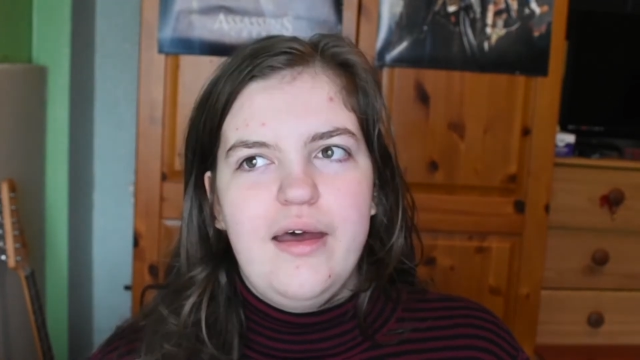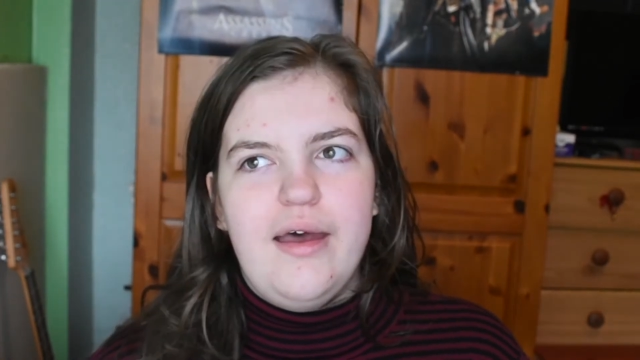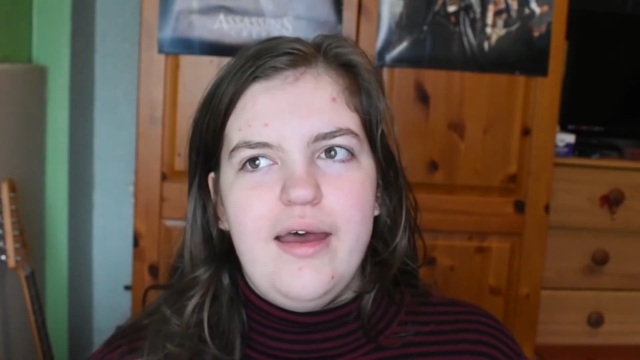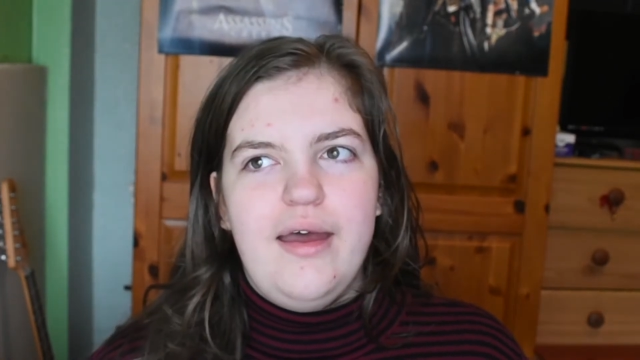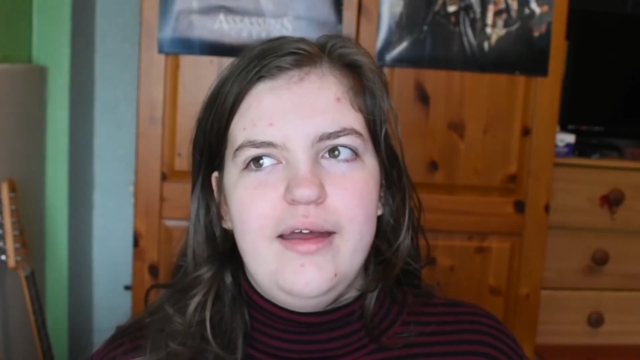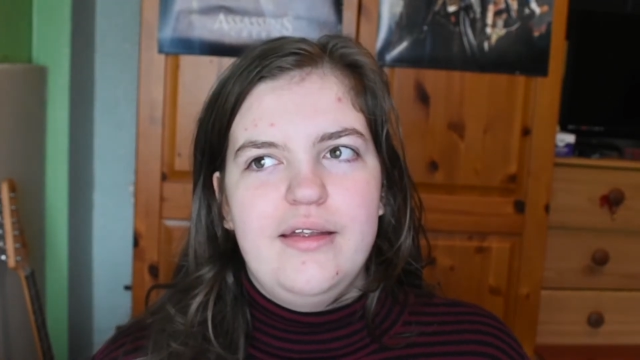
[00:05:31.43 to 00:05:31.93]

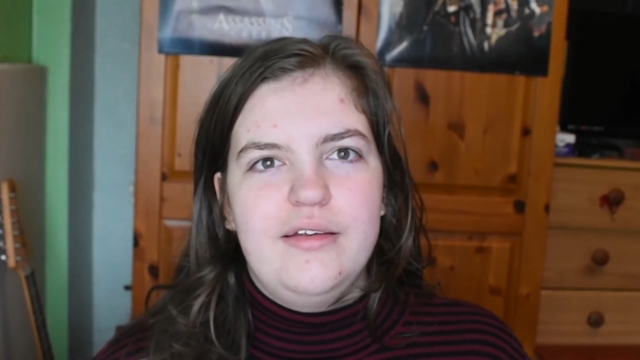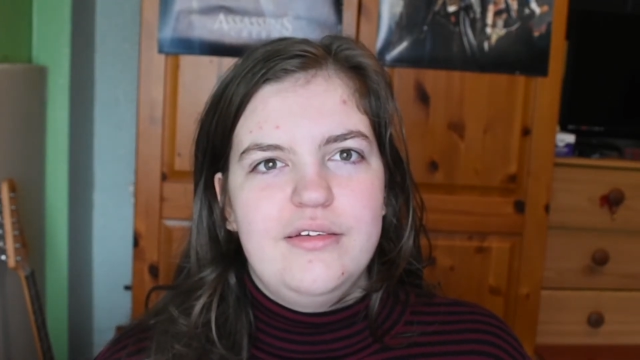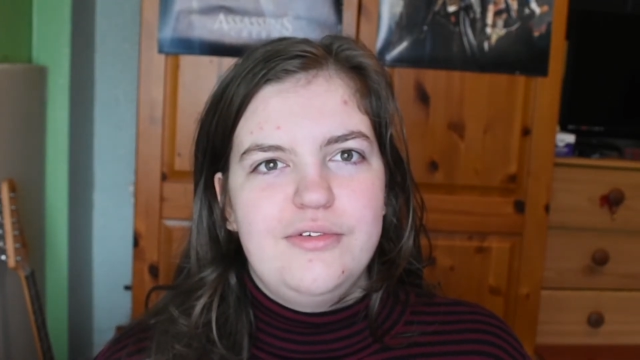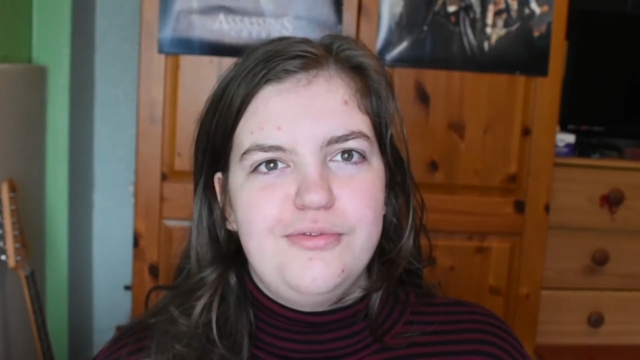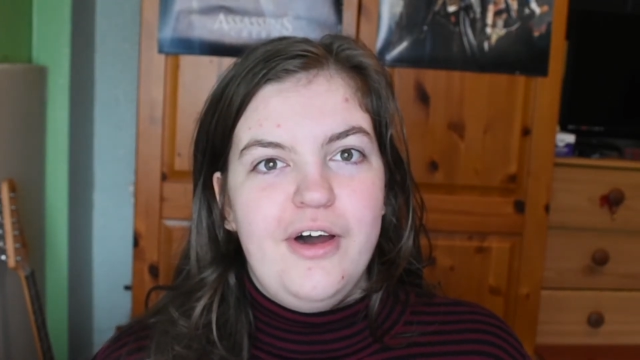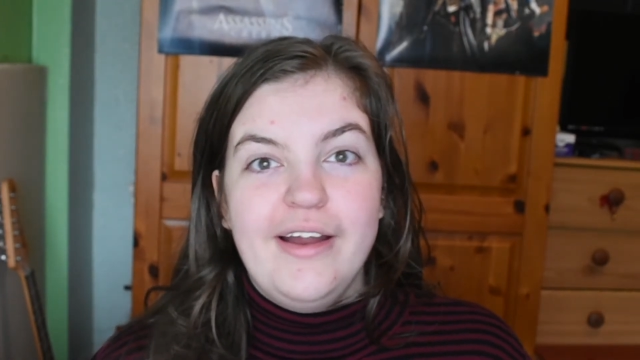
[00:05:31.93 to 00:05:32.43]

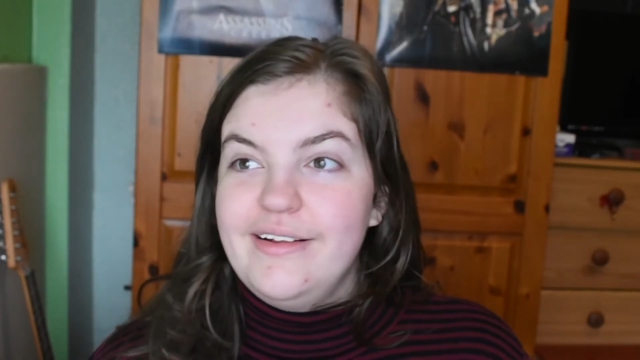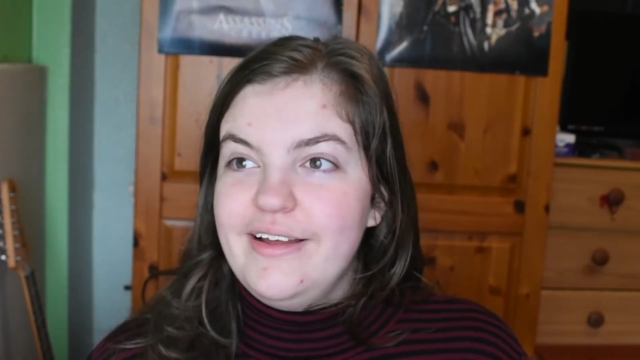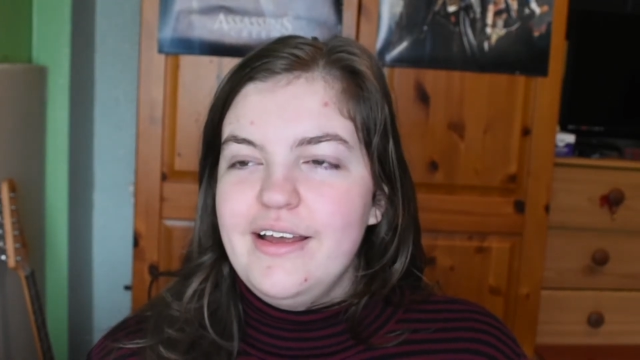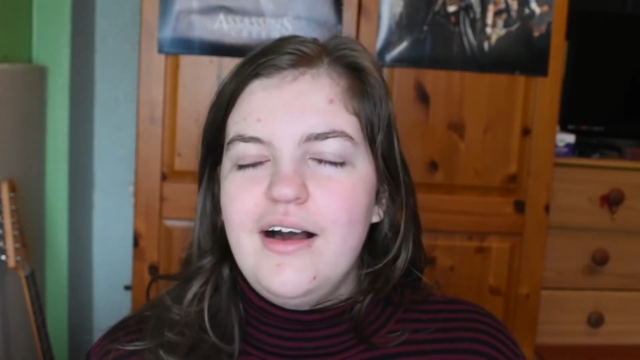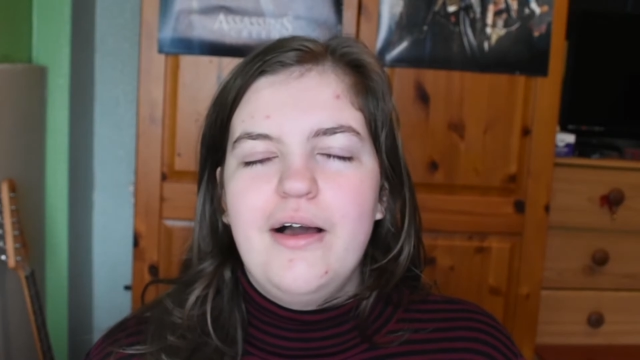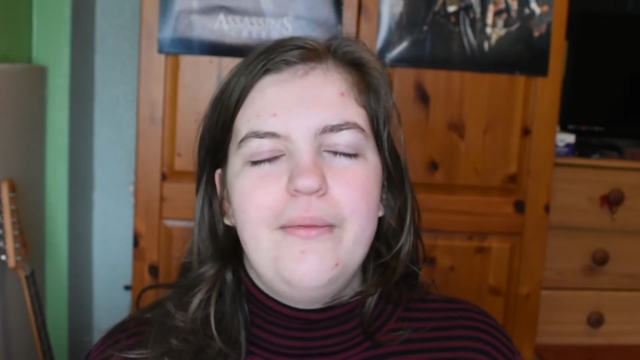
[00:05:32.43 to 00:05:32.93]
And
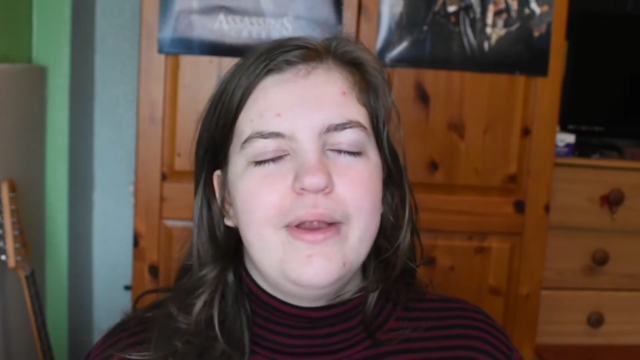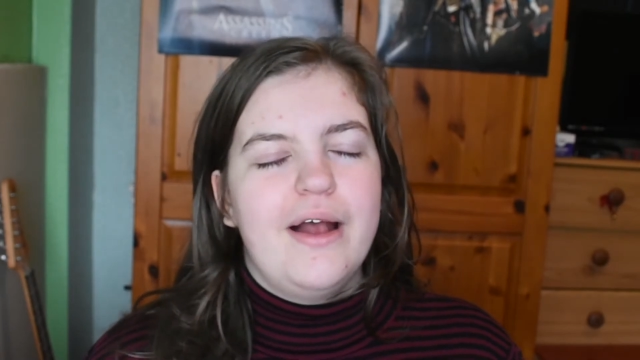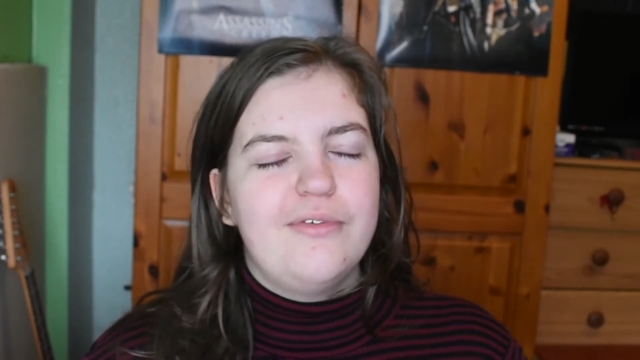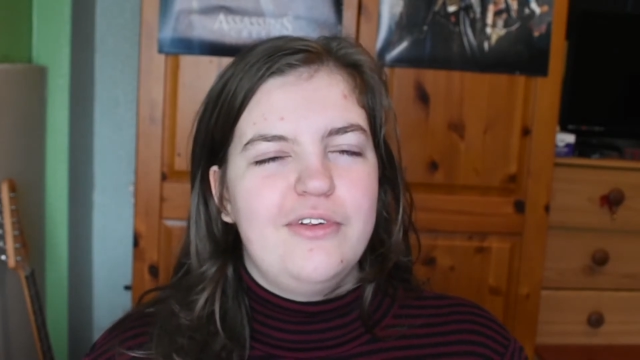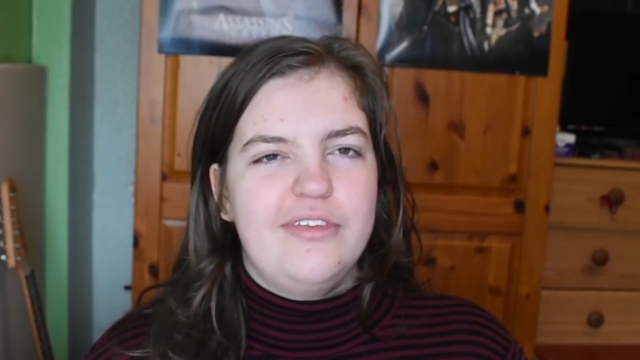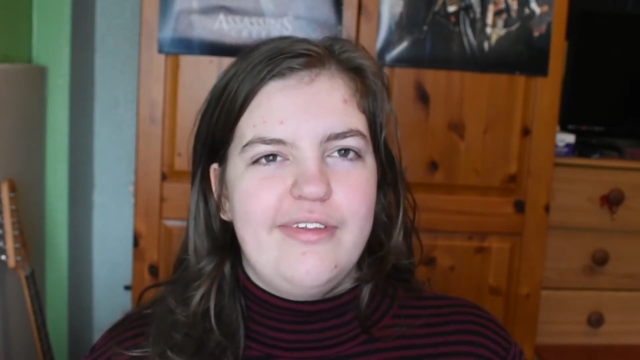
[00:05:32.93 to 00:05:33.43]
finally, I would
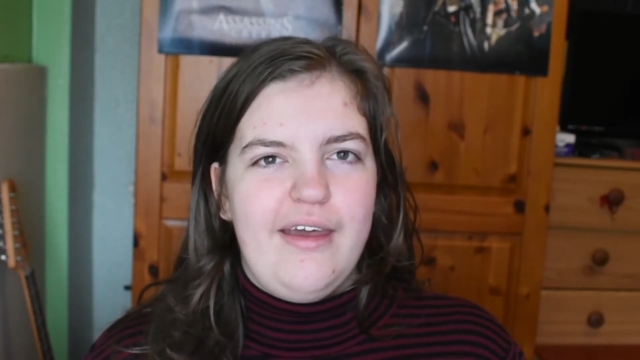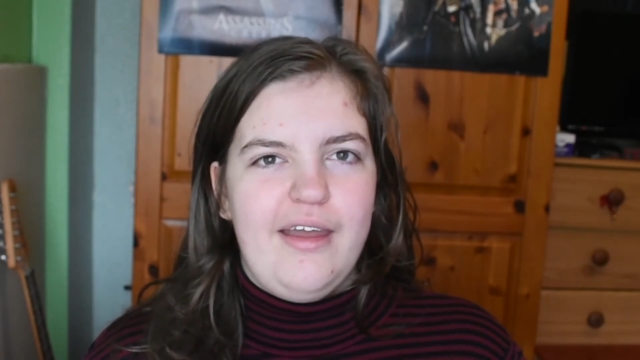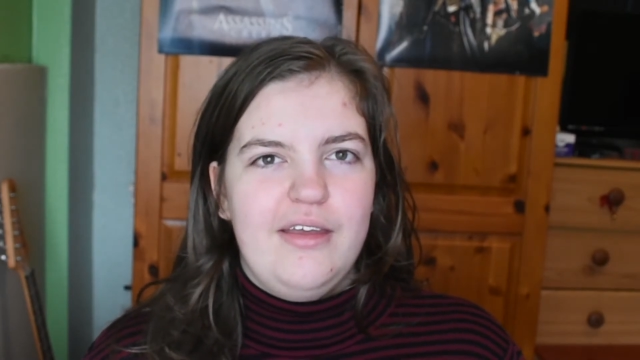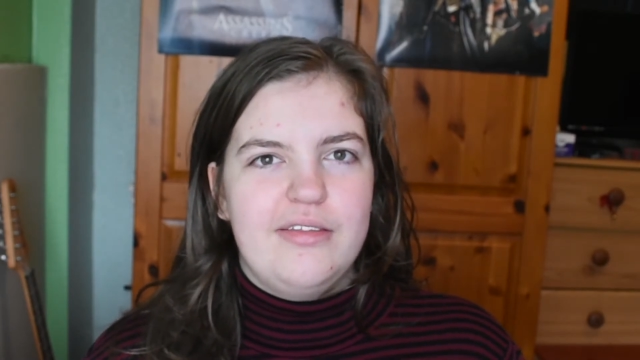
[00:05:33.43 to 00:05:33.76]
have to say